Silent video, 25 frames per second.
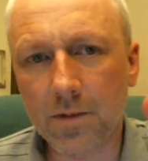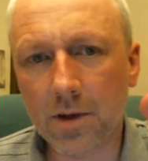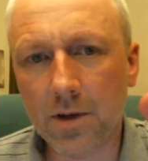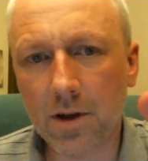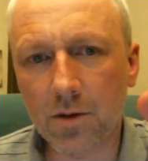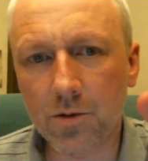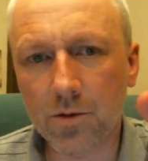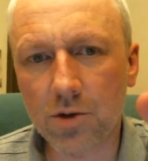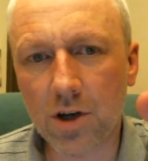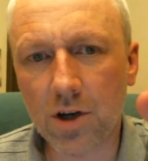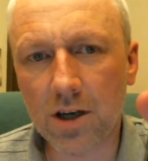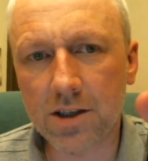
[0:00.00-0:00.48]
I'm
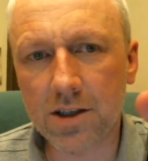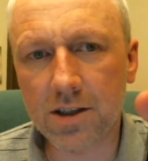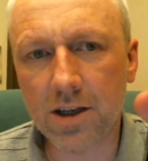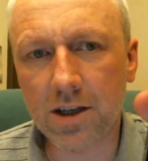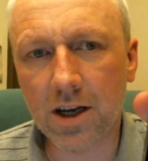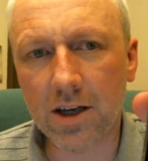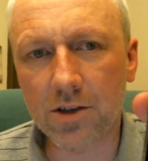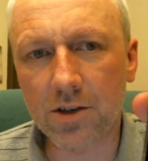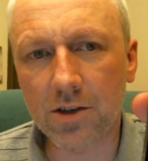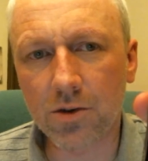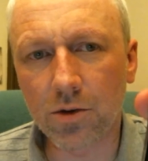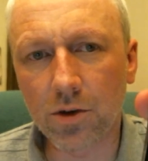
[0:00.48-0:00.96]
trying to get
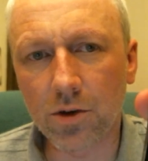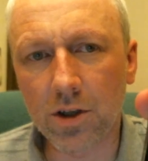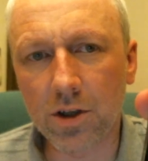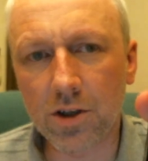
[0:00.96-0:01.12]
it all in